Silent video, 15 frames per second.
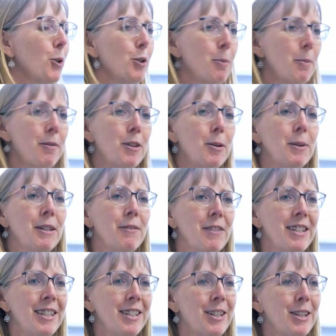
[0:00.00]
or some of you will have
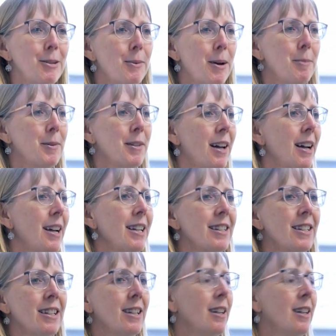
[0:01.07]
visited the website.